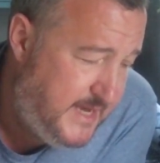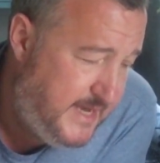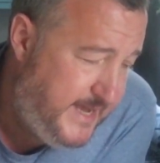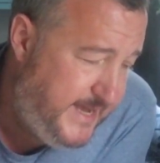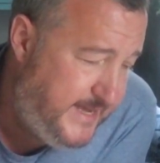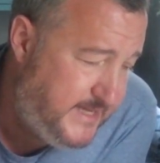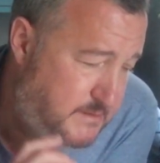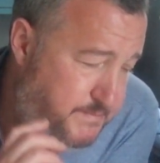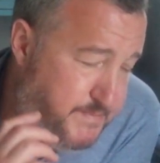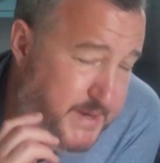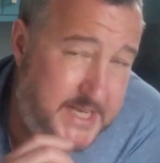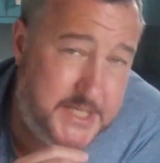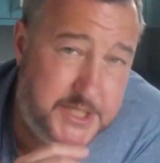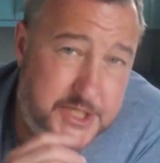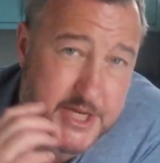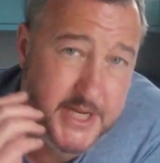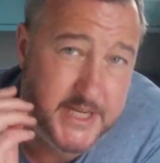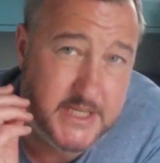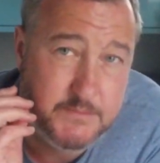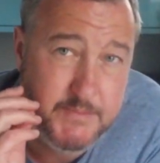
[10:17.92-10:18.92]
It's pig's
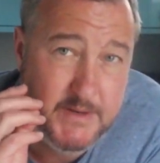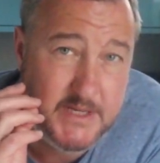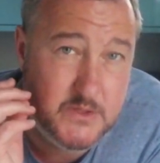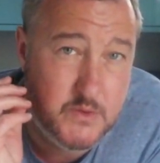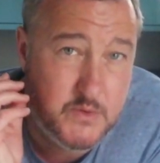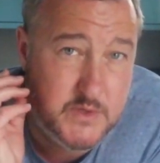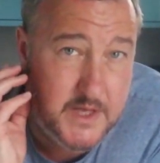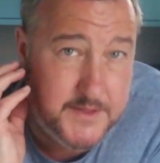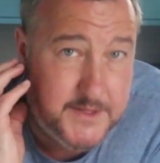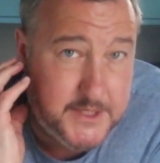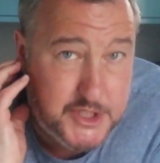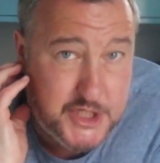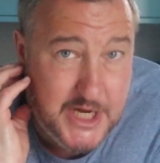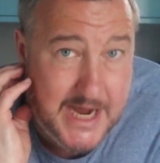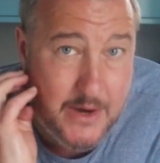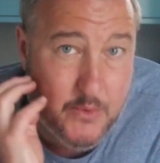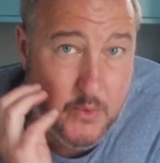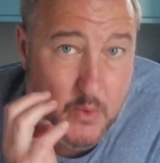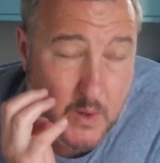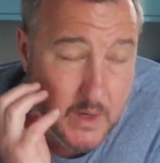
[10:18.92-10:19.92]
cheeks, but it's also the
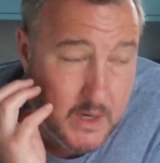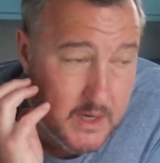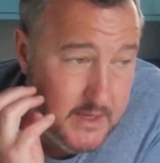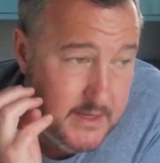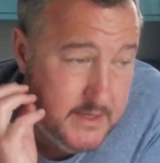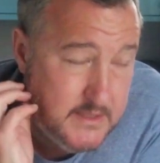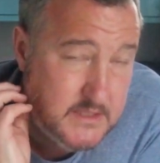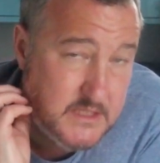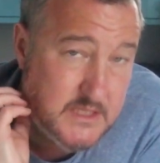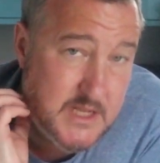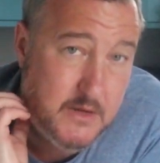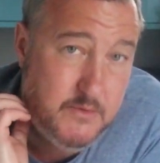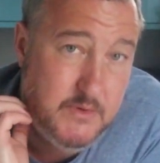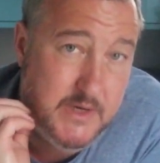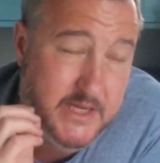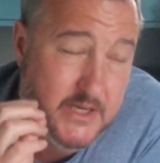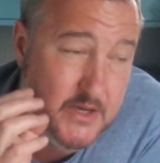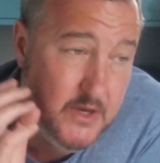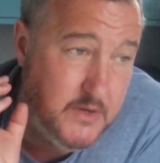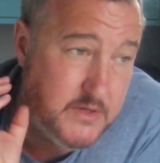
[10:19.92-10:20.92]
jowl,
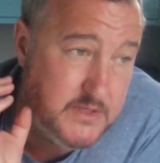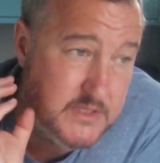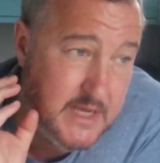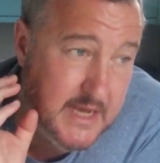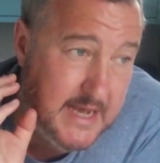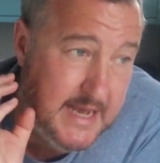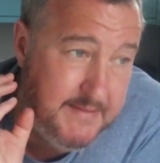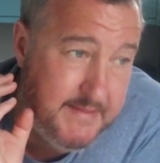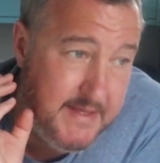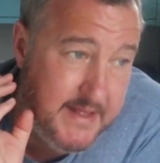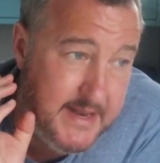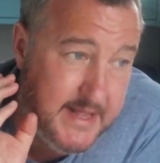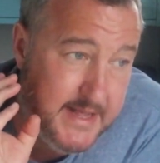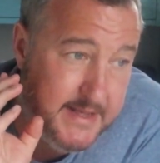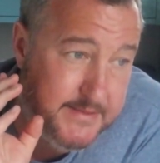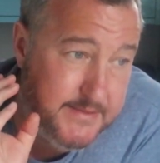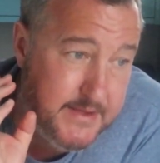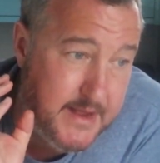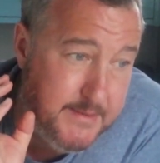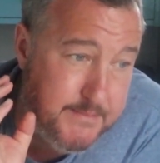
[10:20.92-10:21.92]
slowly cooked, and then
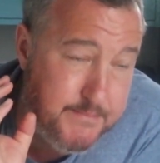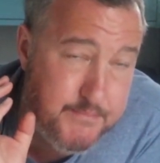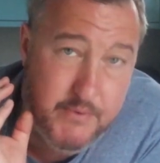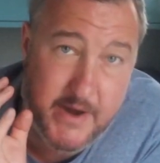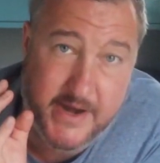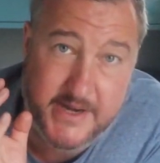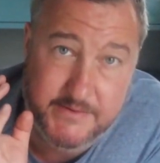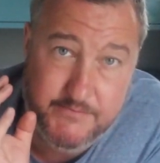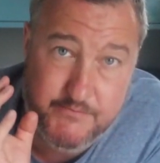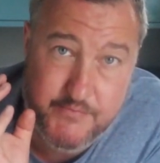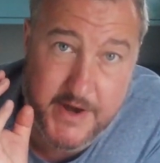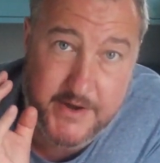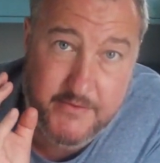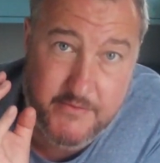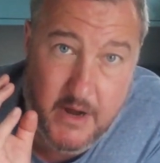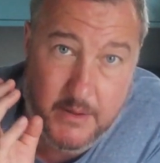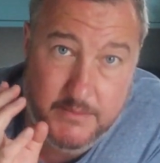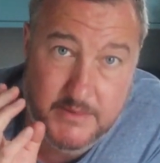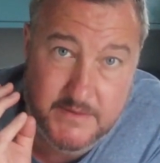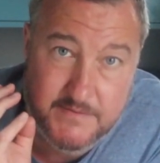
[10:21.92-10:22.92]
they're
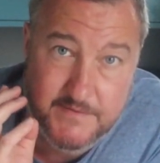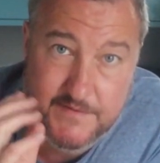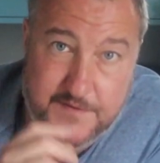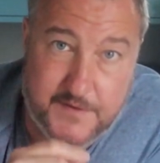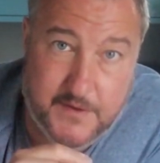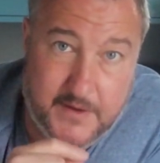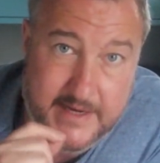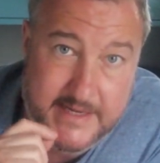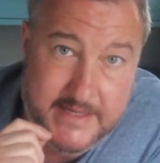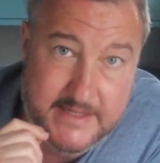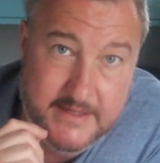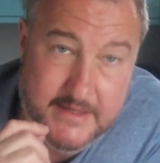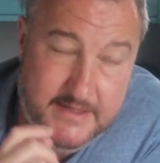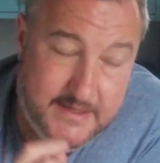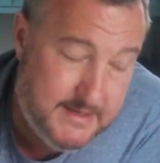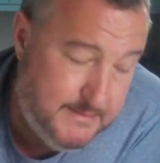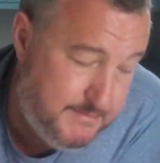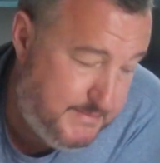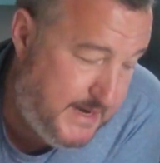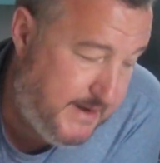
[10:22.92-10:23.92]
breadcrumbed and fried.
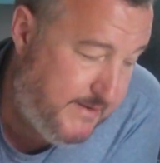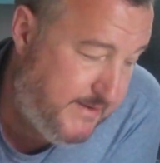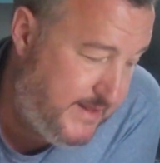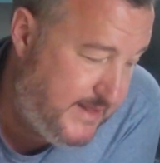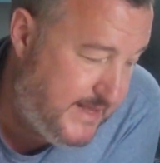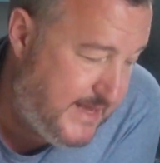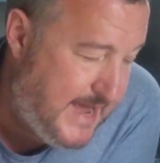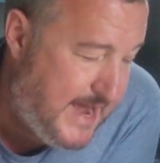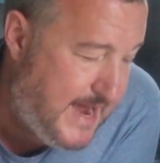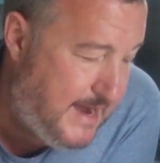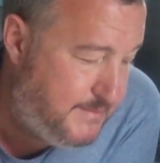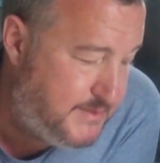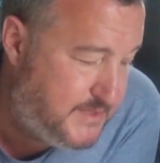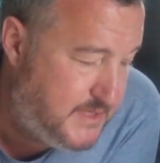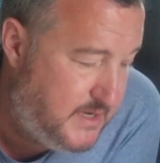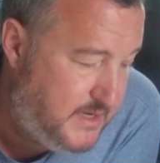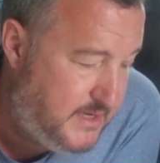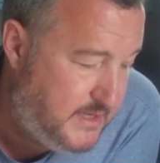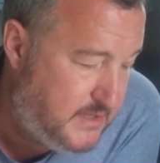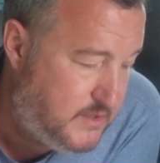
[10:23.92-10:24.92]
Apparently they're
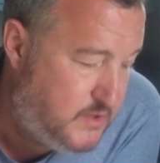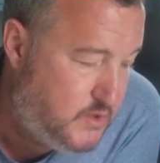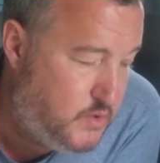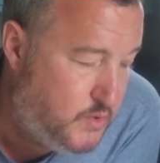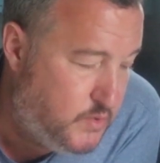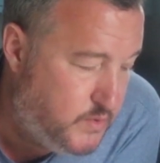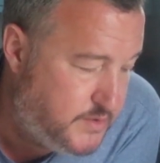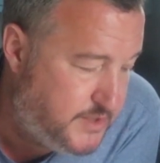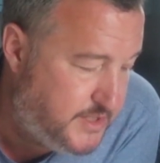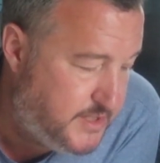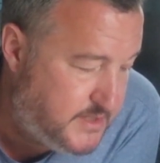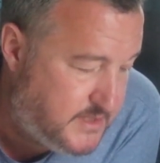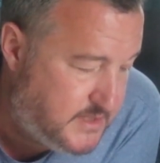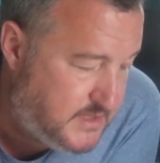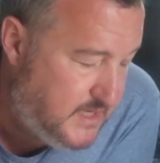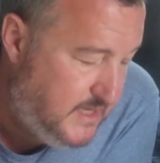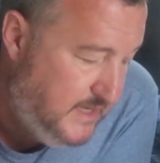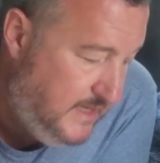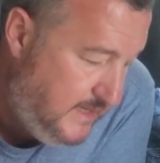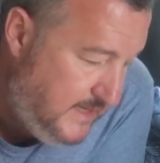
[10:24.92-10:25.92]
absolutely
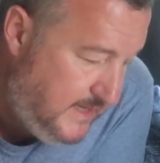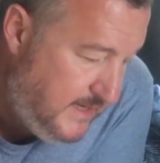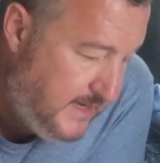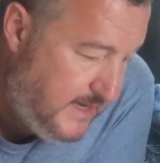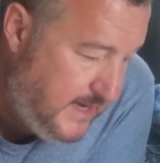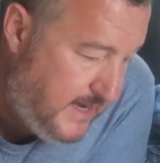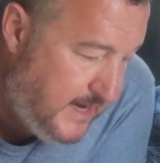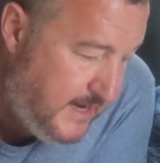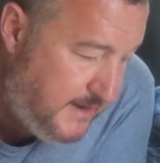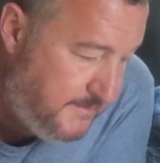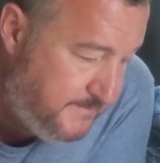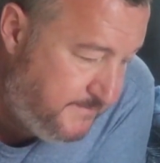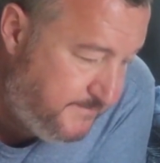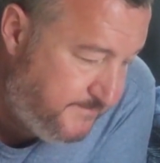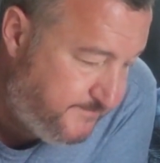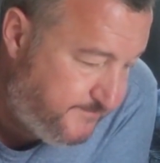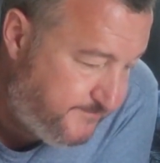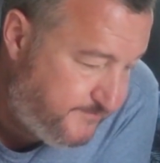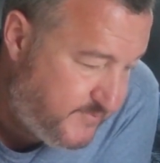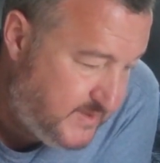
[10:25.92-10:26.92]
gorgeous.
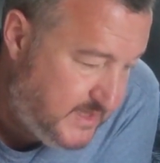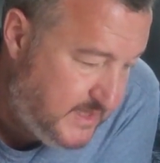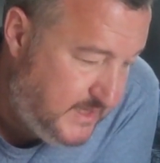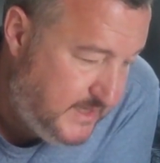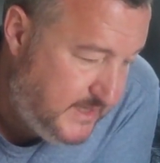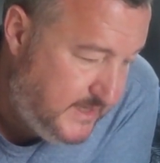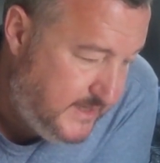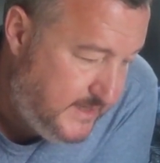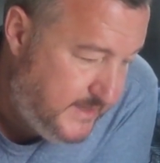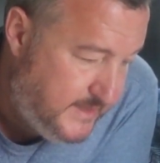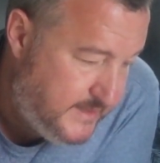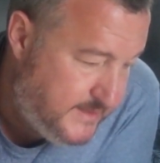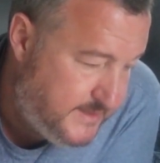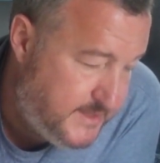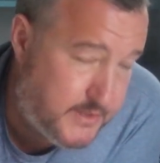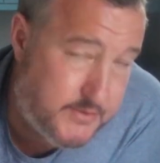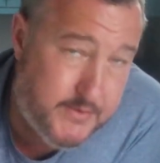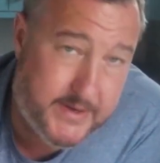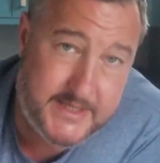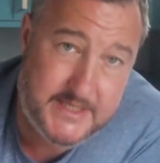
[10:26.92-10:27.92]

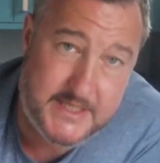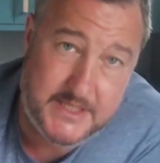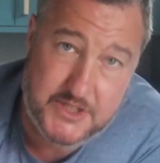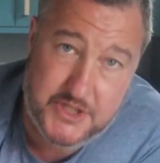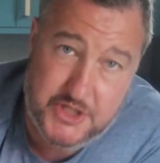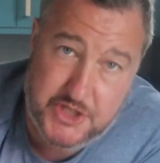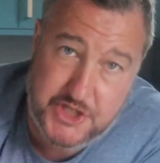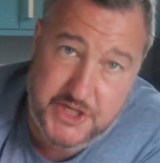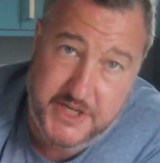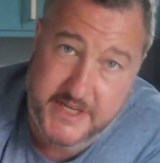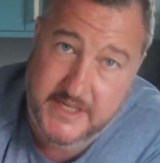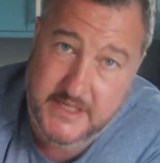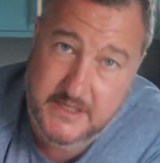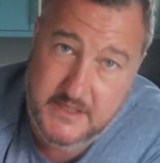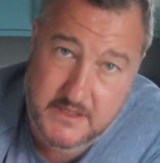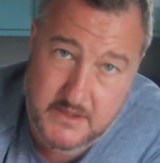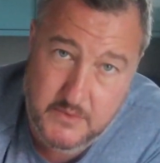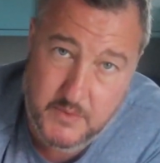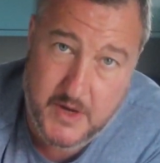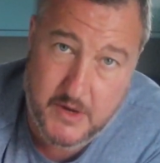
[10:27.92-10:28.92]
The greatest
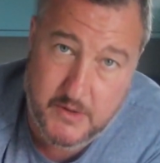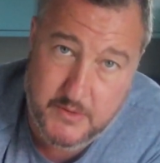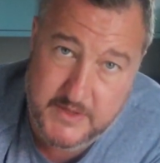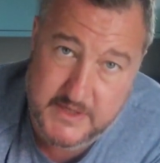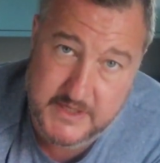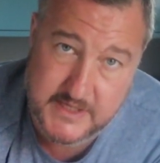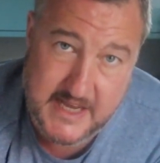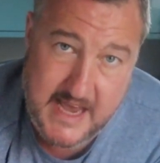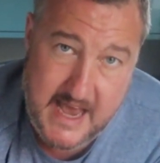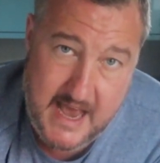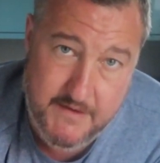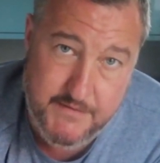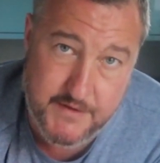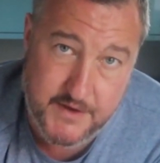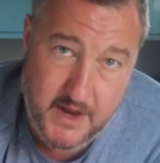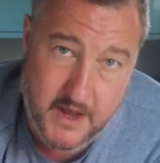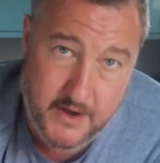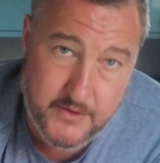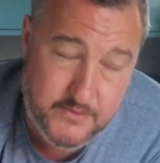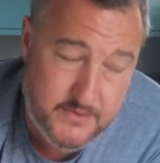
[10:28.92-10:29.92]
cheese the world has ever
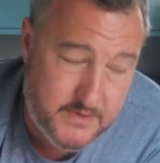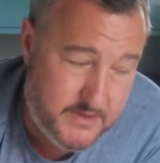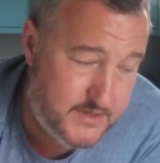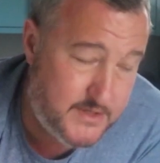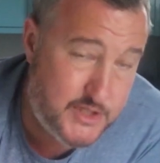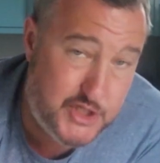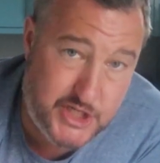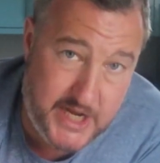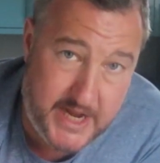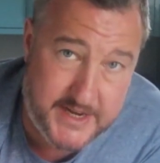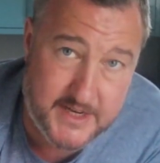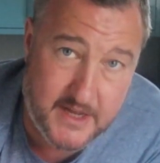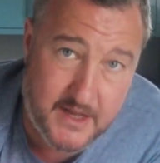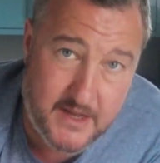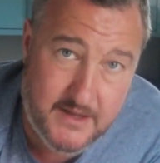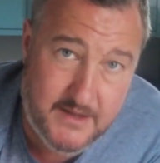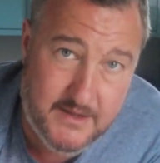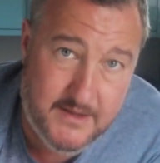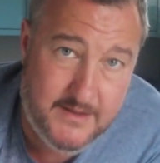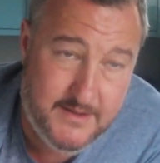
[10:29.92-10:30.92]
known,
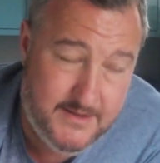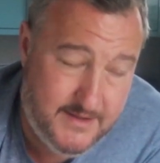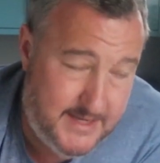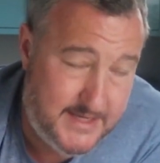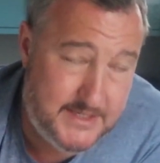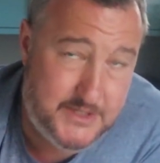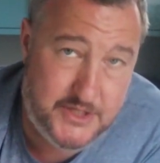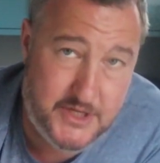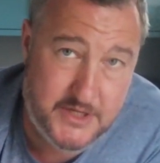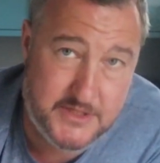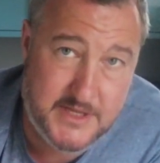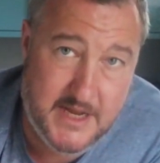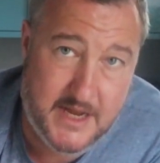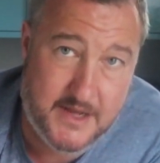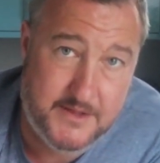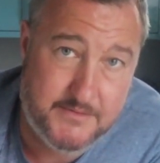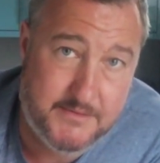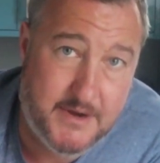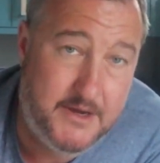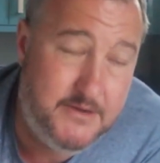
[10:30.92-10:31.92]
cheddar, is just
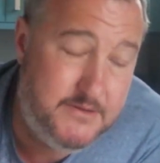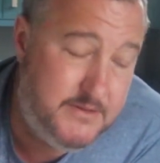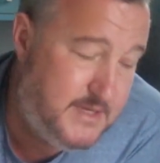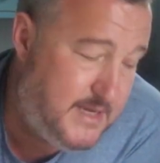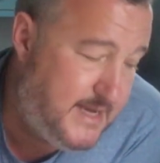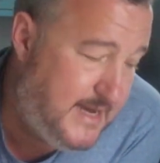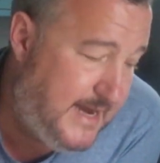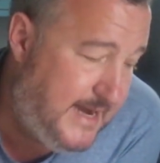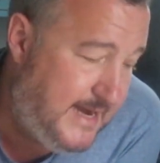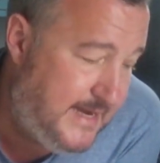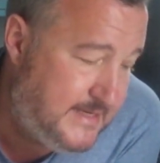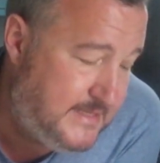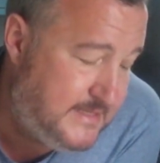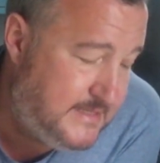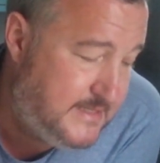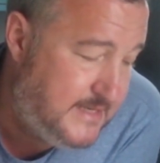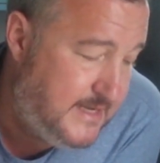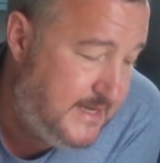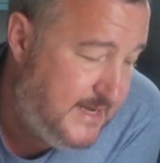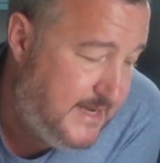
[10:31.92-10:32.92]
down the road,
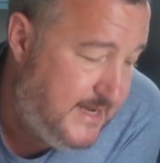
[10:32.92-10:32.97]
and